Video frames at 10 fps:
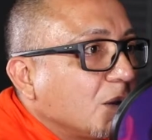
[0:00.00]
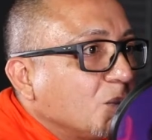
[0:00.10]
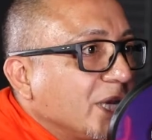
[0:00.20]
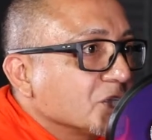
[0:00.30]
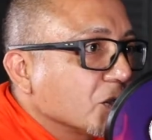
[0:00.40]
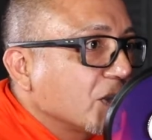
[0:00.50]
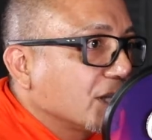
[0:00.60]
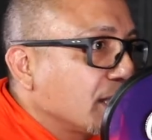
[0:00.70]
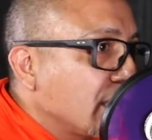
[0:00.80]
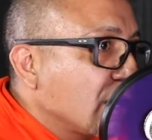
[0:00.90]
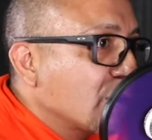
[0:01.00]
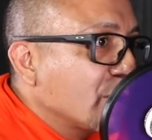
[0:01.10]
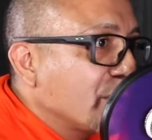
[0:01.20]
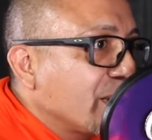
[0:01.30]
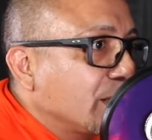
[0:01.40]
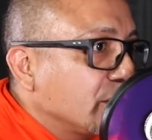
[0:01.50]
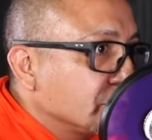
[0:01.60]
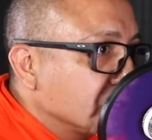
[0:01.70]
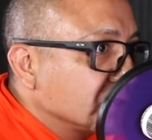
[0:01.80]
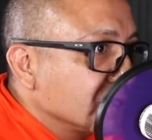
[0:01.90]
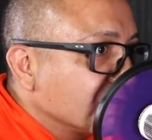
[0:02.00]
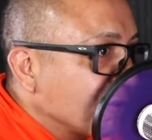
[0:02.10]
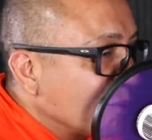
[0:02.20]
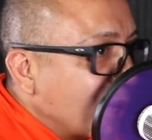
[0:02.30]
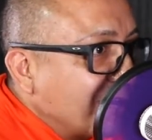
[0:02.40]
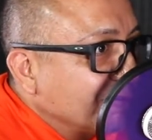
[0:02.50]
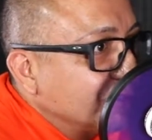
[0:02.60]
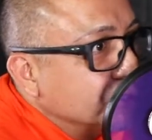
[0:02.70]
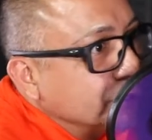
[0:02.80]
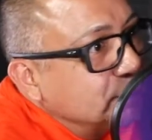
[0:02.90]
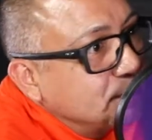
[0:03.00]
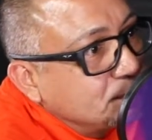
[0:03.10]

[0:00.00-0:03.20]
make sure that they are preparing their children for a brighter future.